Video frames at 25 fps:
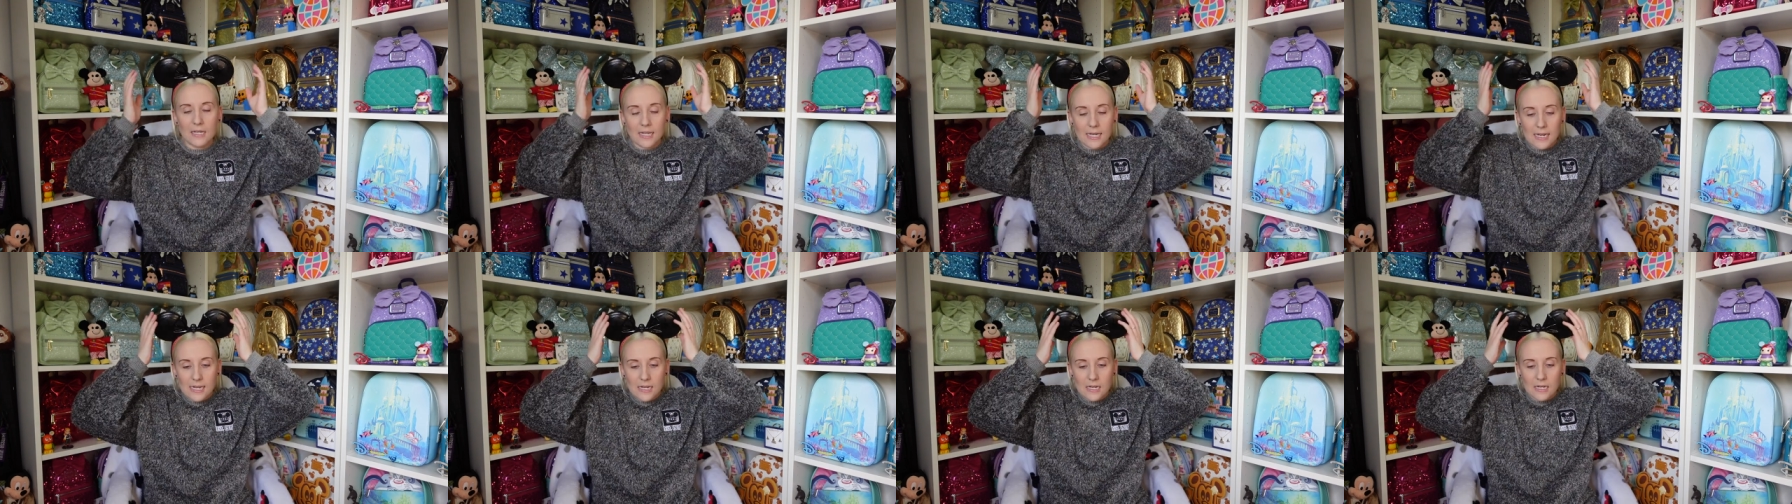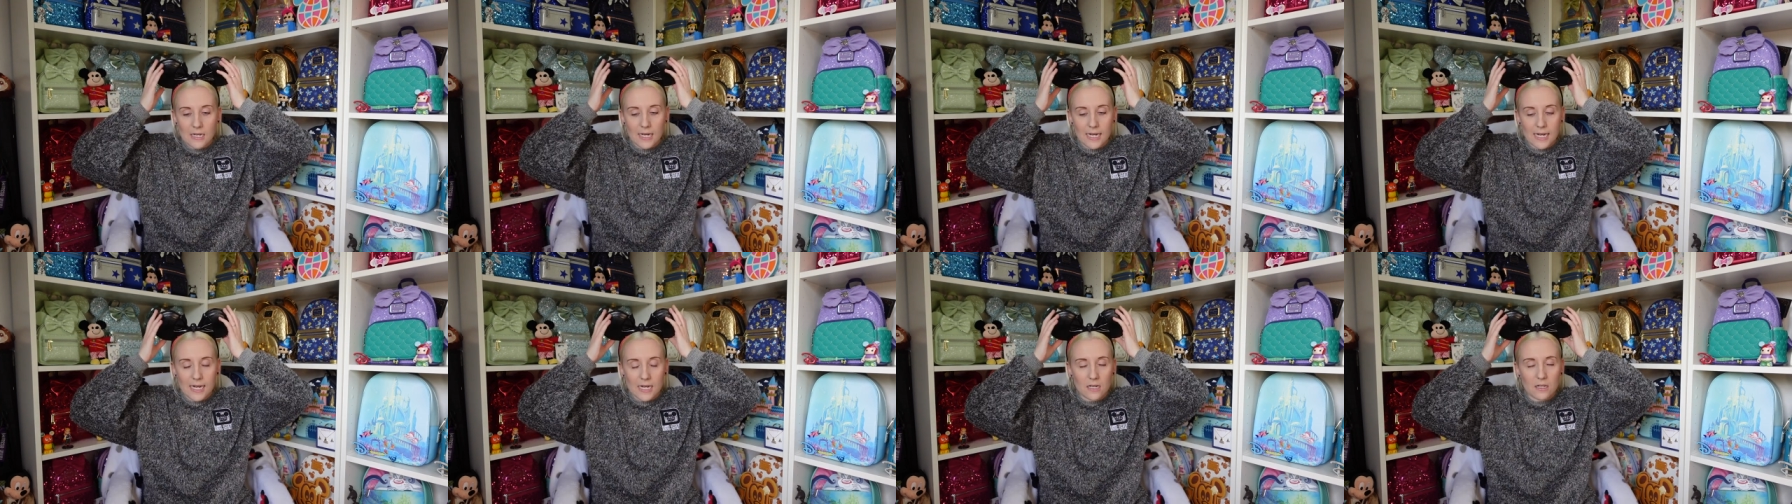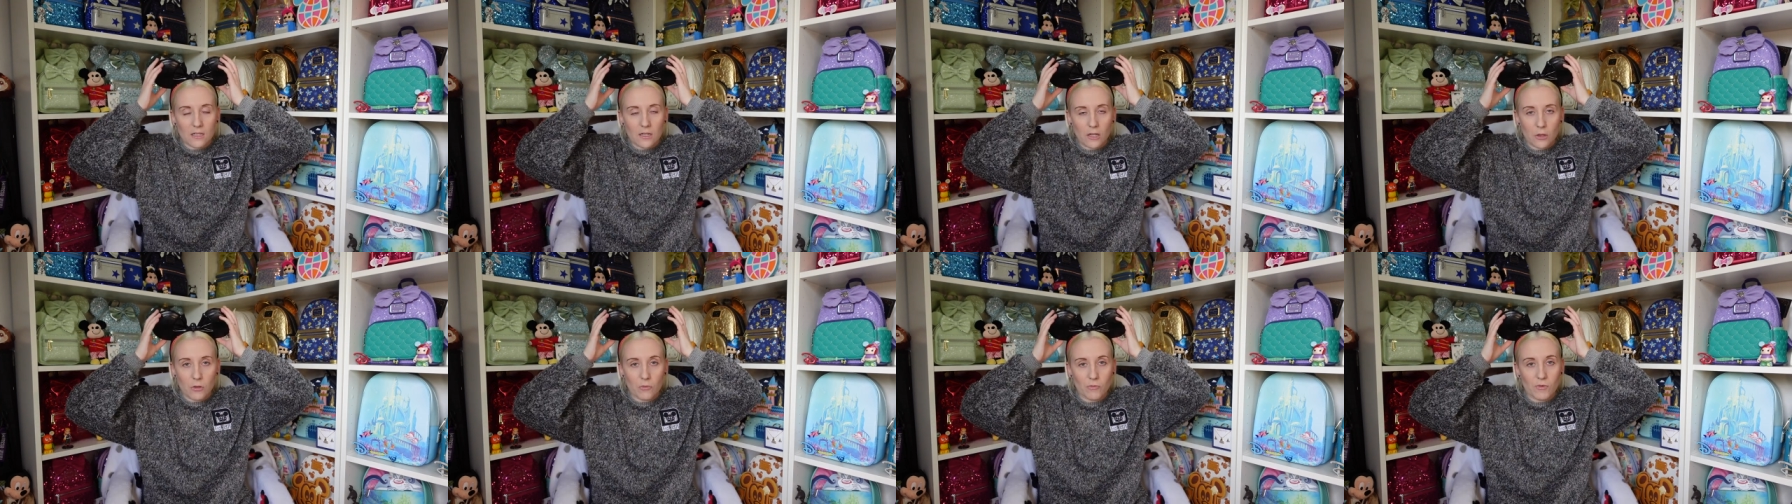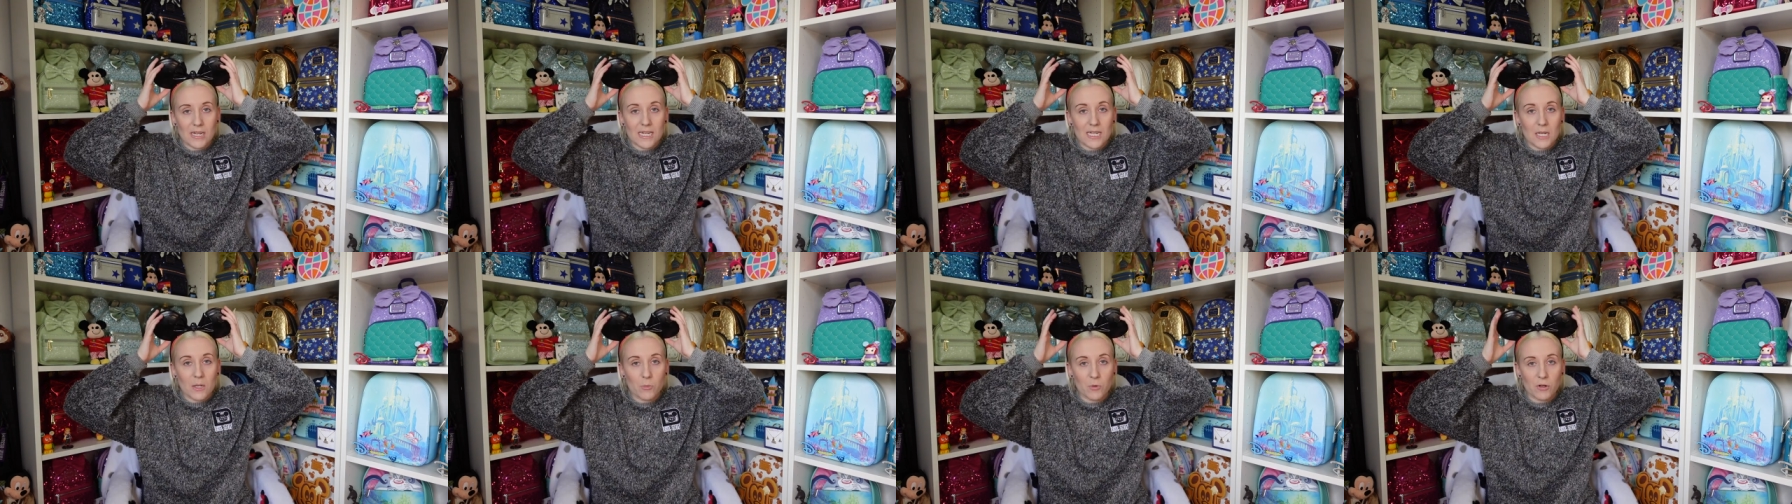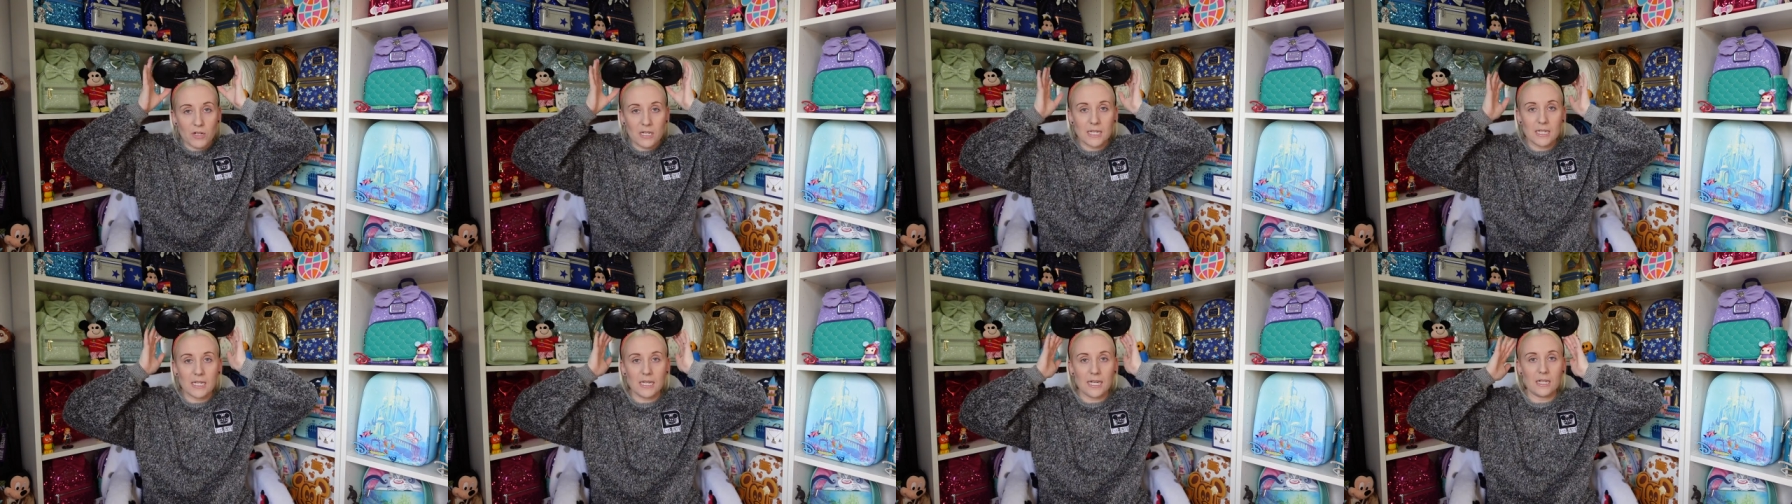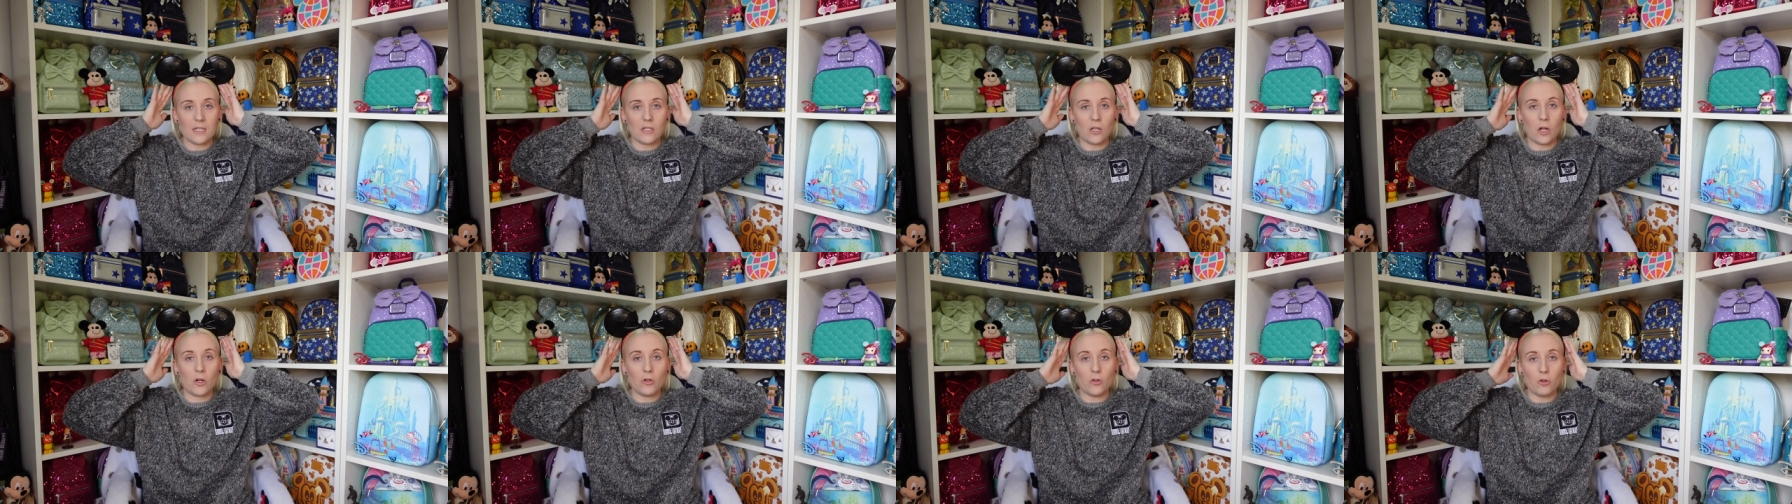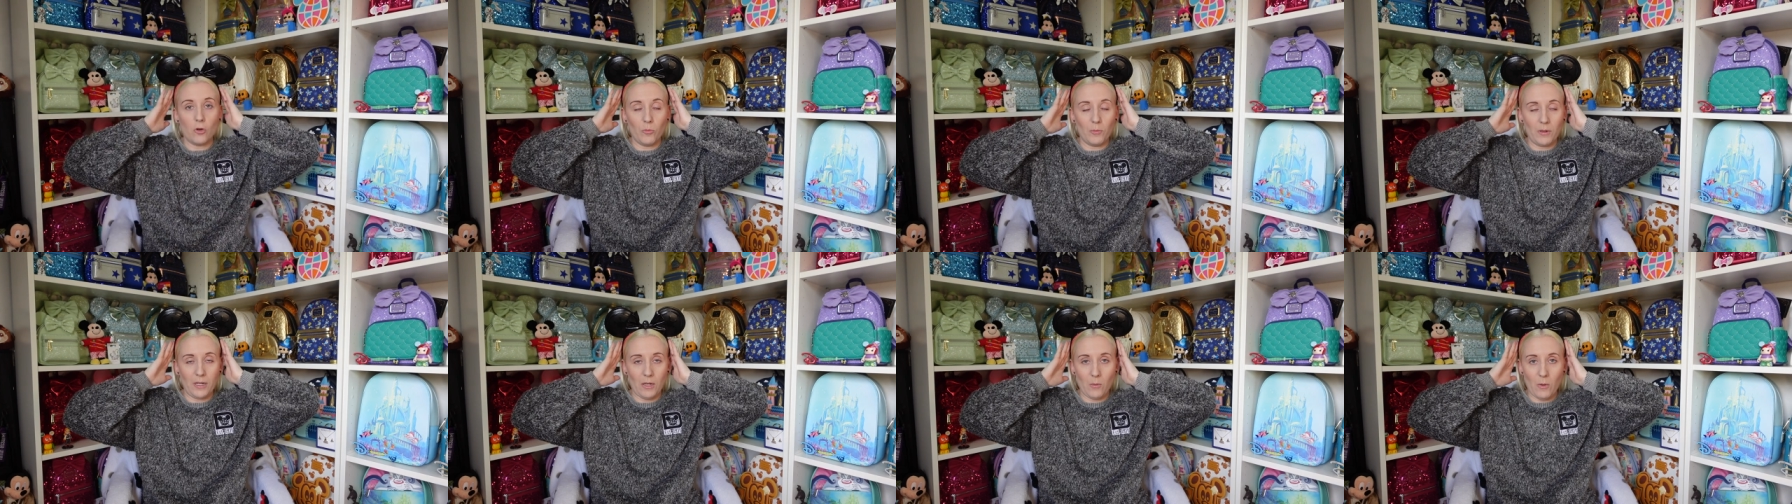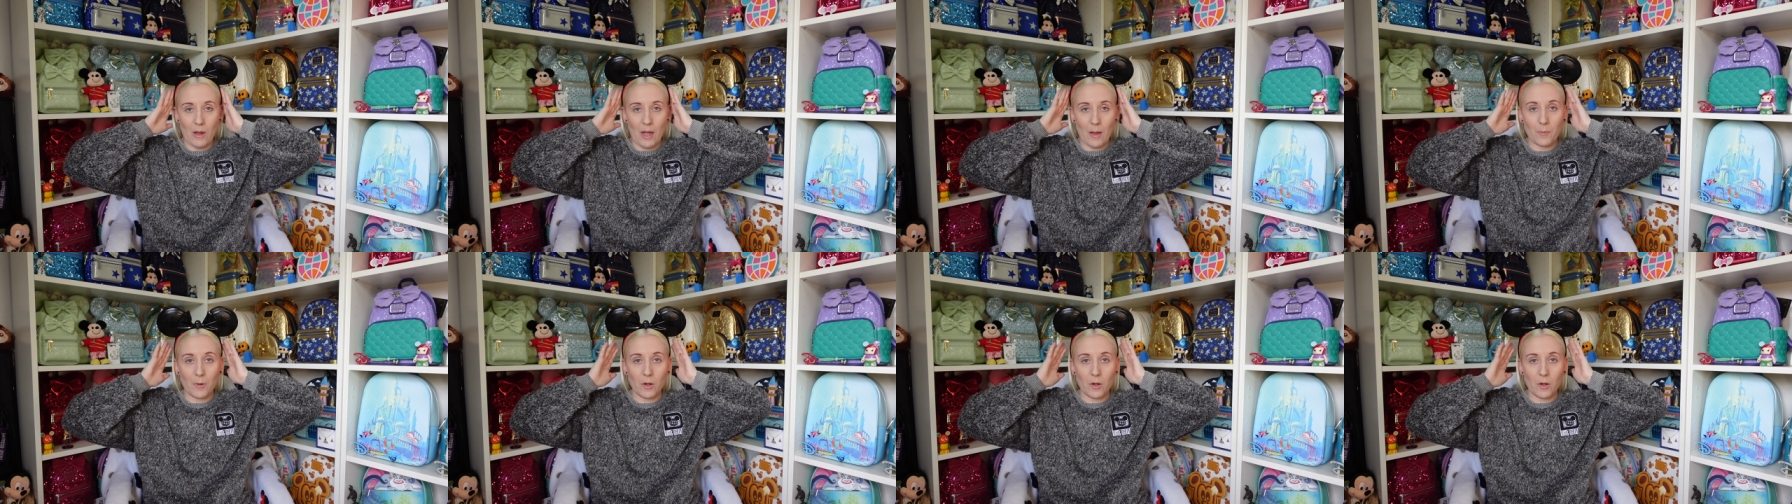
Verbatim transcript: the 3D printed ears that I normally wear